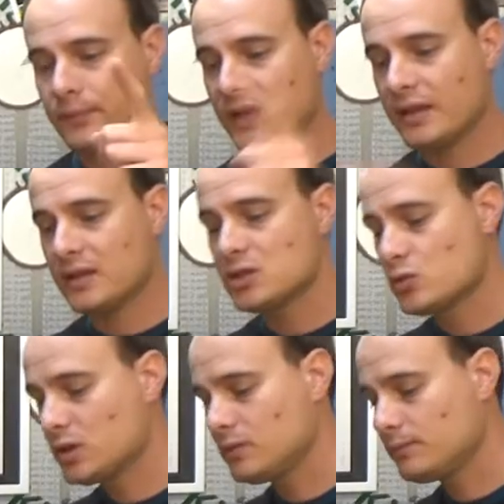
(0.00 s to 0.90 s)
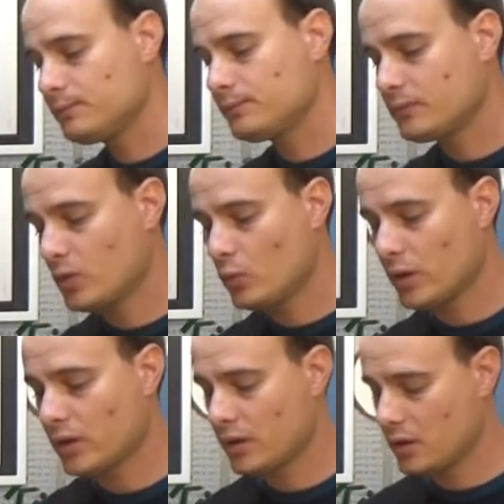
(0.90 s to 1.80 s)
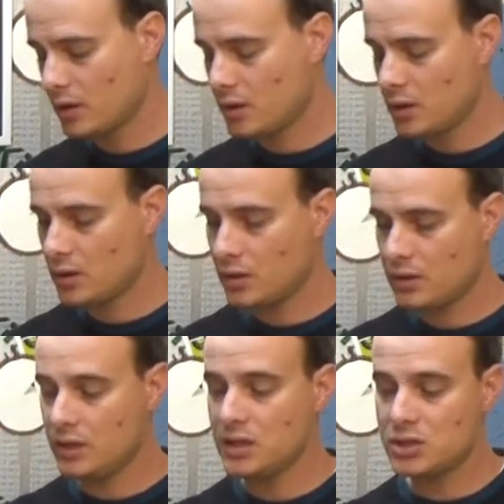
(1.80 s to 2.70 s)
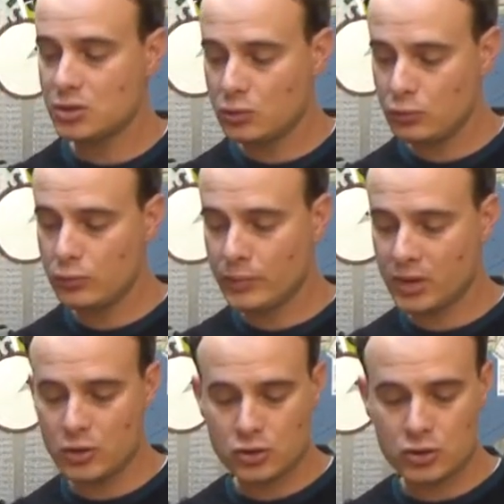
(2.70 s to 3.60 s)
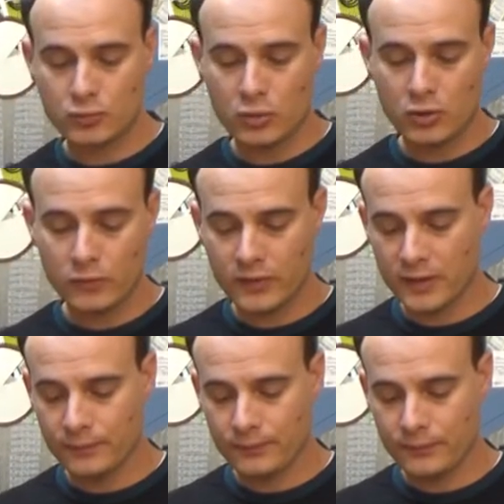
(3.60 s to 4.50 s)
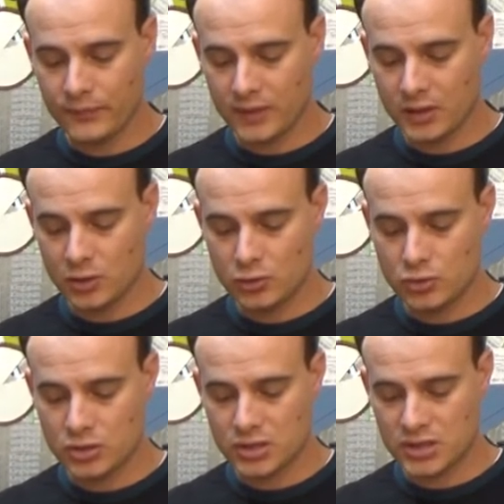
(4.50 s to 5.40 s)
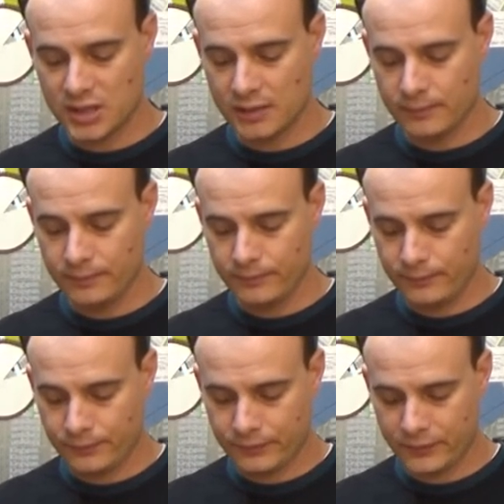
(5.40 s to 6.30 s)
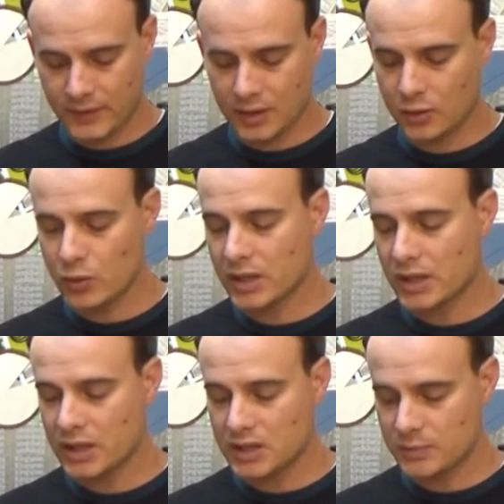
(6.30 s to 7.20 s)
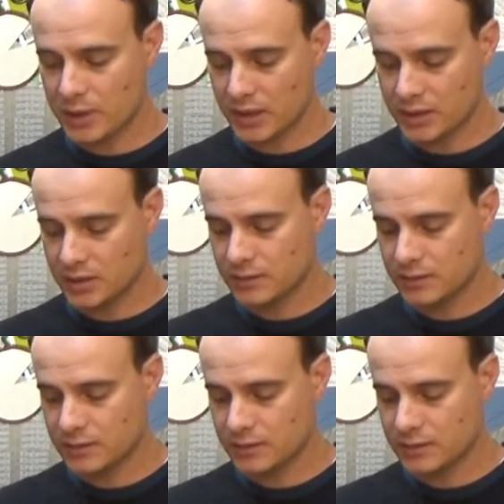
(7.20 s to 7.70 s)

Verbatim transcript: and this one with these two because both of them use the same quick release plate